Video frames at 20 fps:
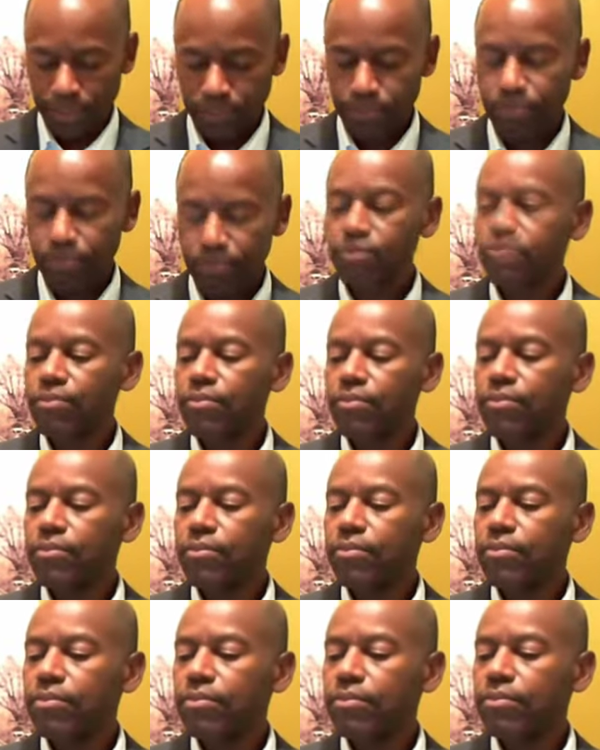
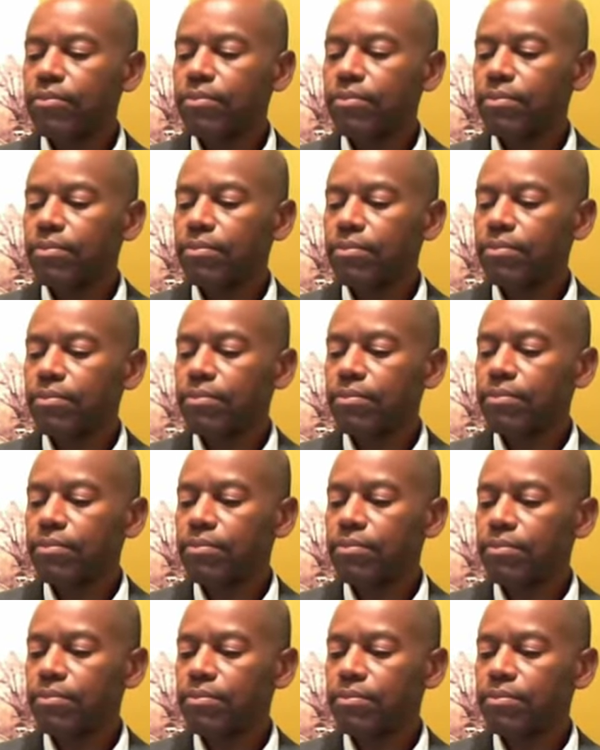
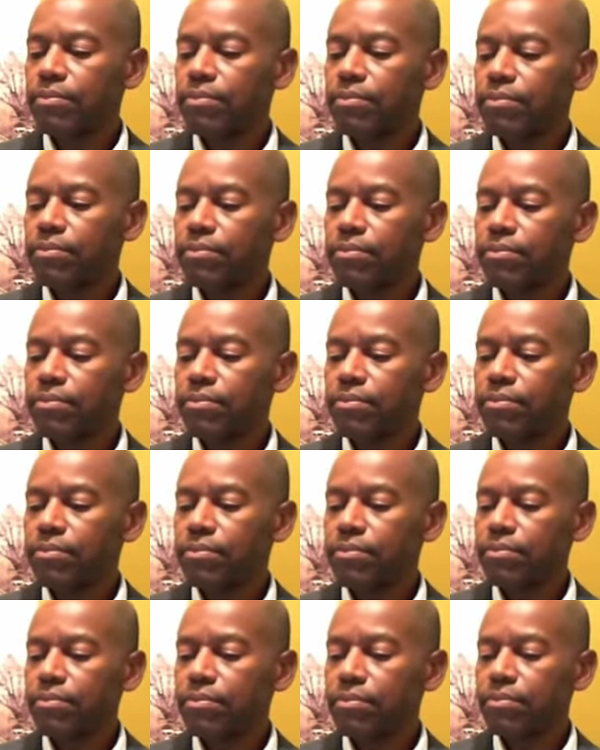
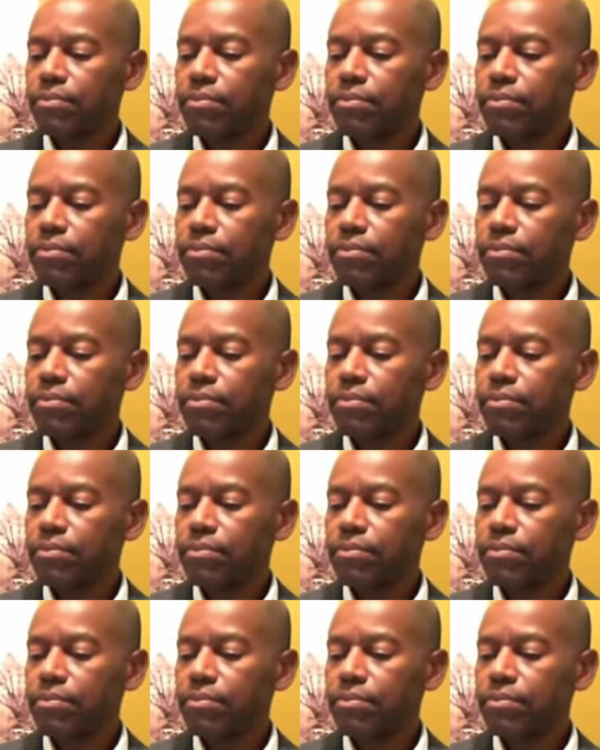Nothing is said.